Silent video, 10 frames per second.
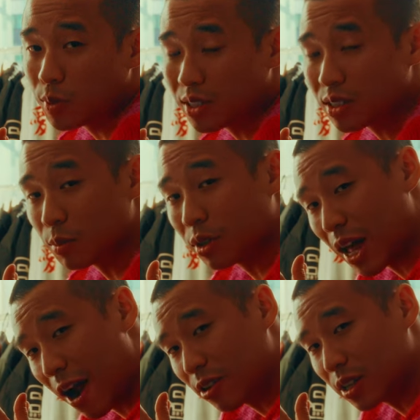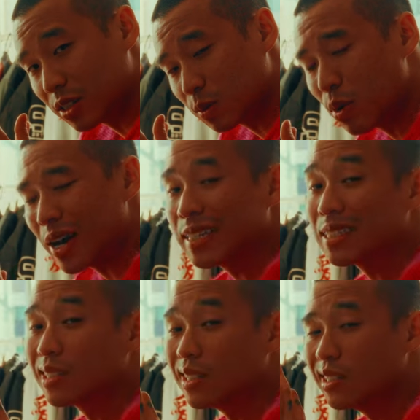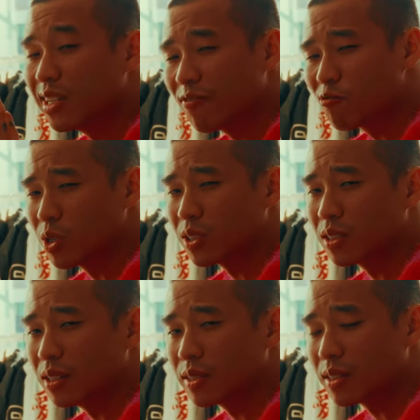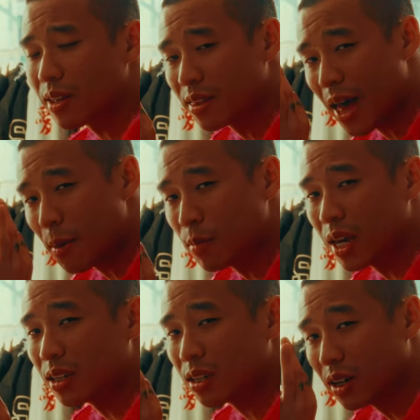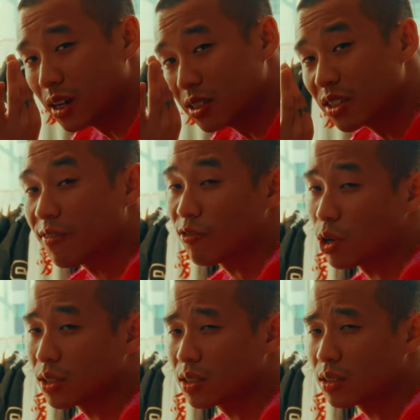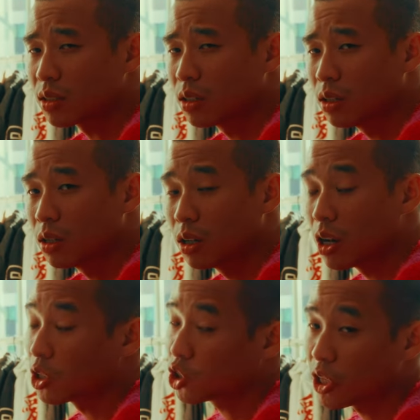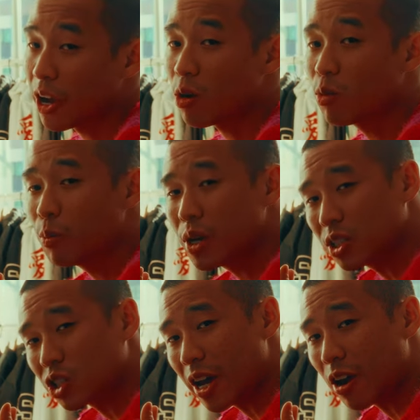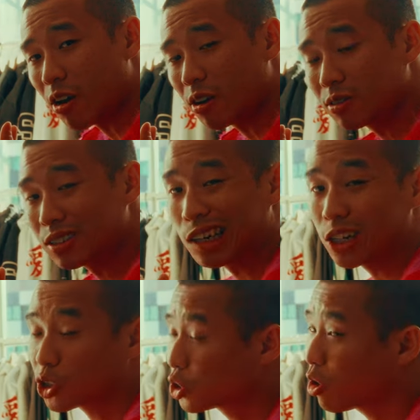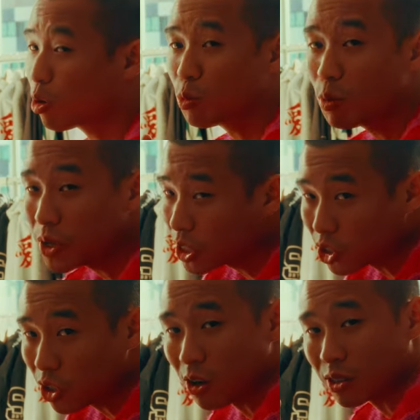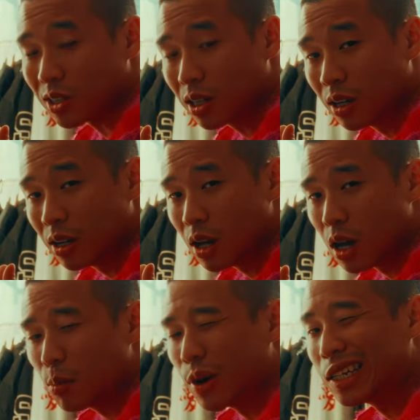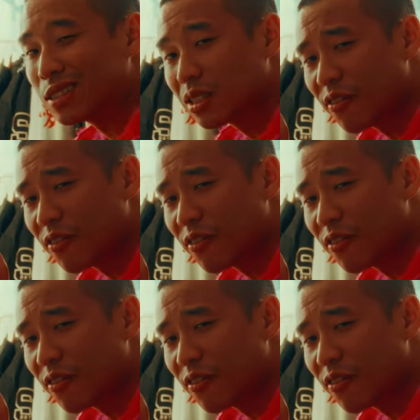be similarities, but it's the differences that make a difference. A chair will be a chair, a shirt will be a shirt, but it's